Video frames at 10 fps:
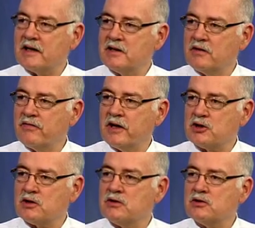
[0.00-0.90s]
tract
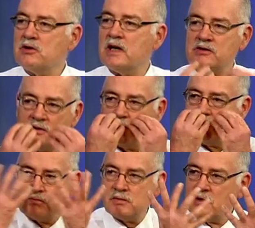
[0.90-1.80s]
infections, just
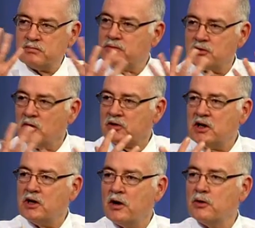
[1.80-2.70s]
the
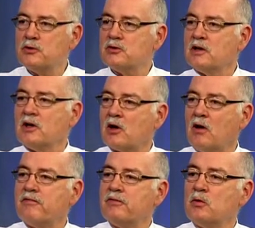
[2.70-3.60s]
snotty nose and the
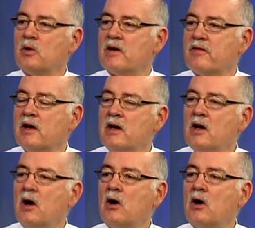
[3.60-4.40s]
cough and whatever,